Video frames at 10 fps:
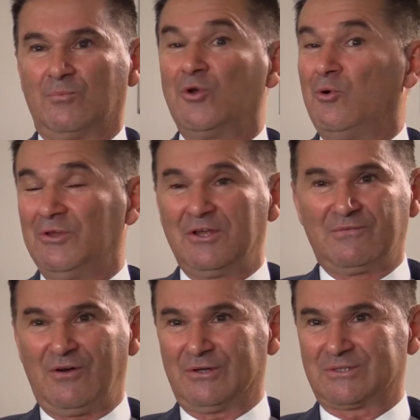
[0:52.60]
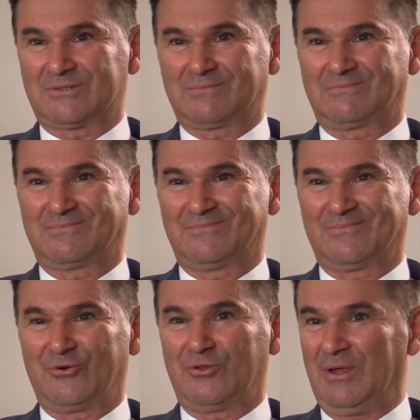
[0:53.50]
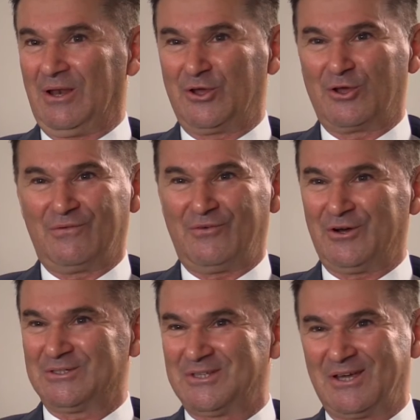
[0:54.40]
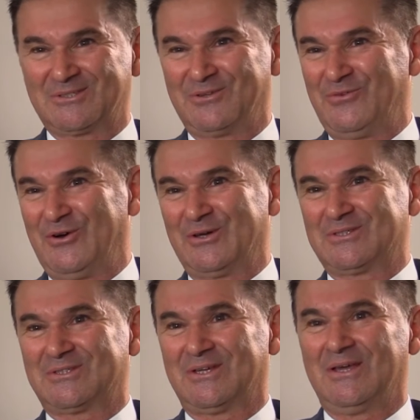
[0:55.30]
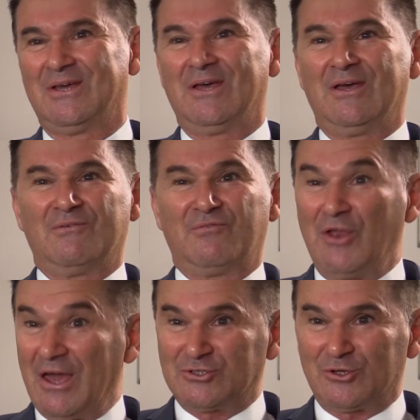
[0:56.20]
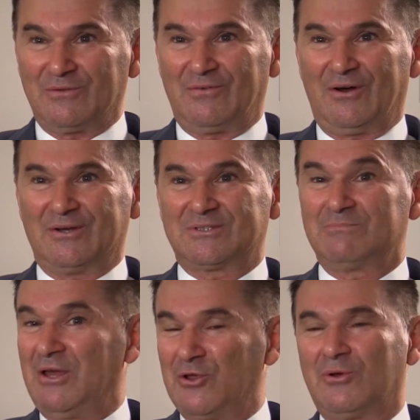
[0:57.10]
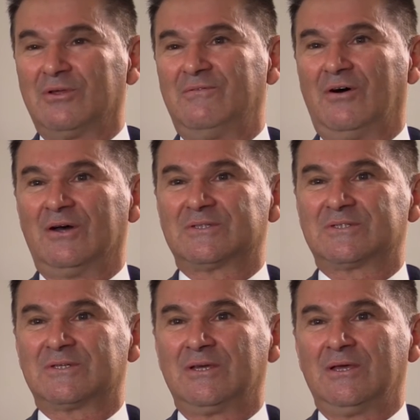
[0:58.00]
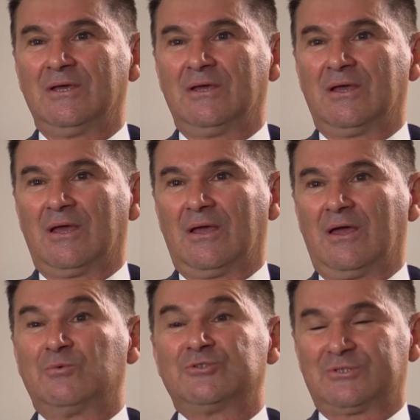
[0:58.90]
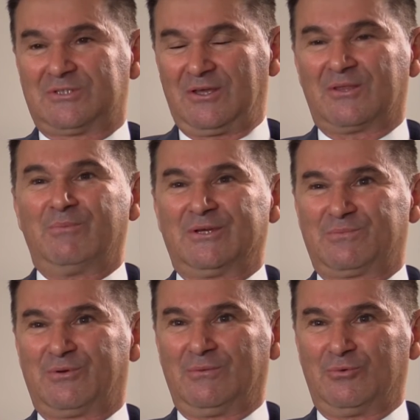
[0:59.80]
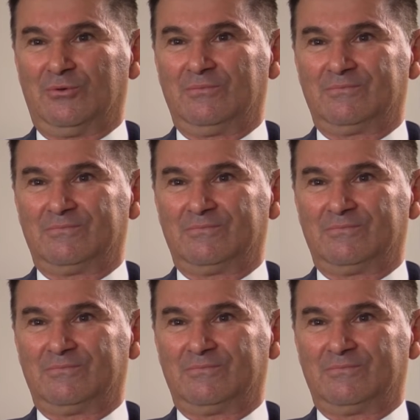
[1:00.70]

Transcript: We all need advice, whether it be legal advice, tax advice, financial advice, medical advice, and we should seek the best people